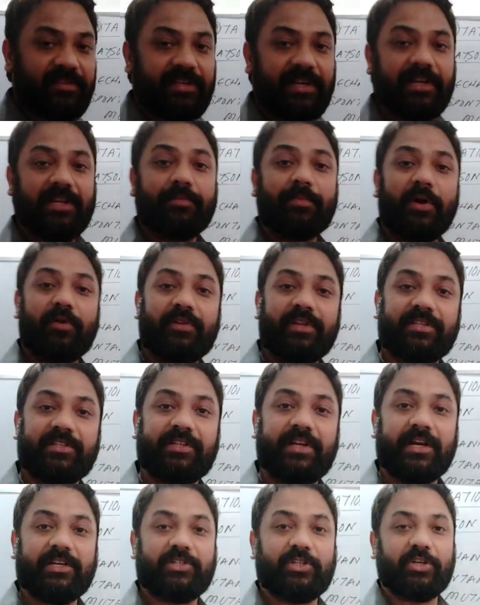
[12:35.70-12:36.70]
studied about the
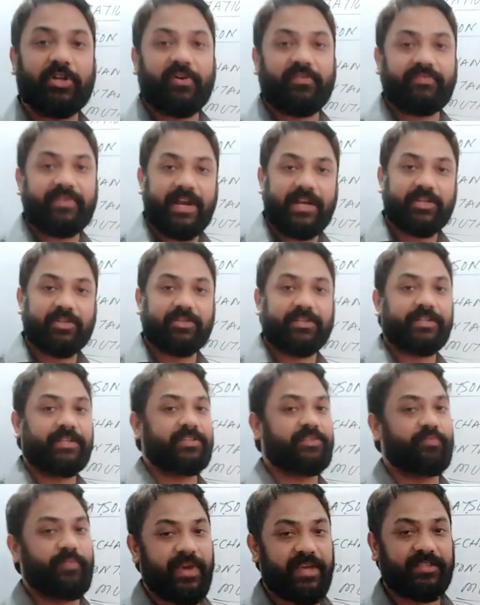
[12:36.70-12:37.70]
structure of
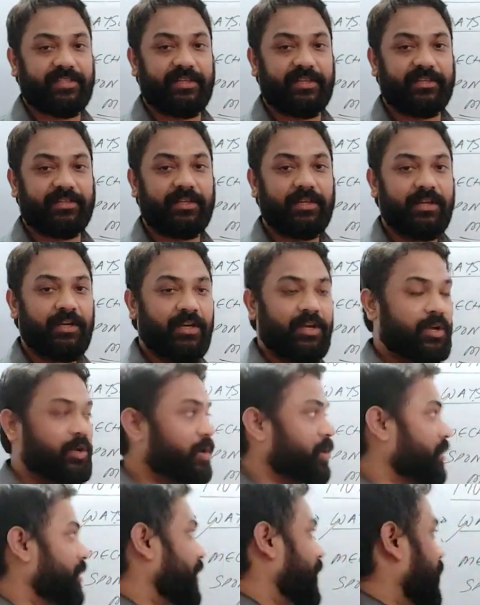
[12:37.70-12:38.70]
nitrogenous bases.
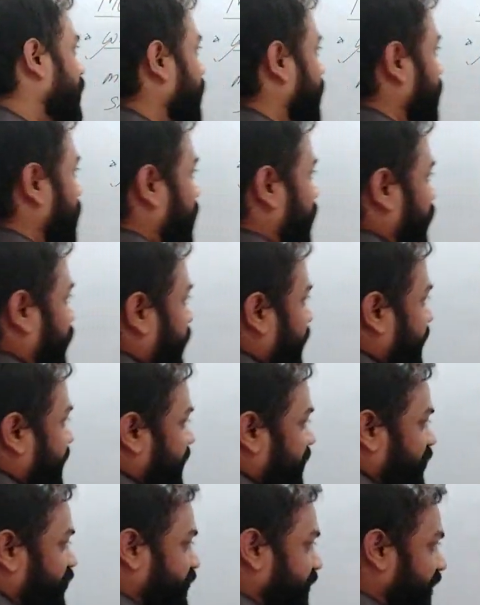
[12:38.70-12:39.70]
Along with the
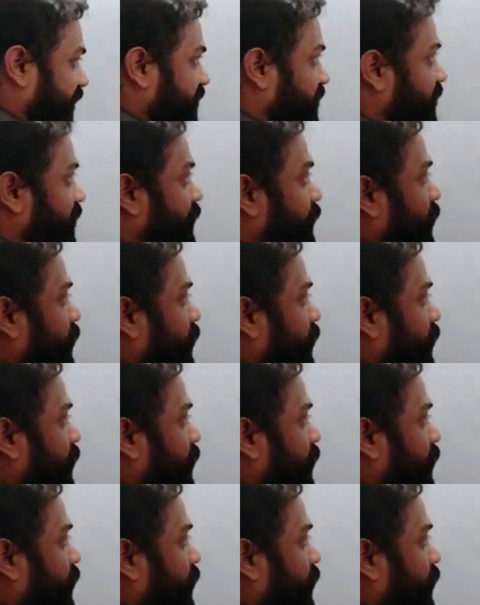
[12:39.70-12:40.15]
structure,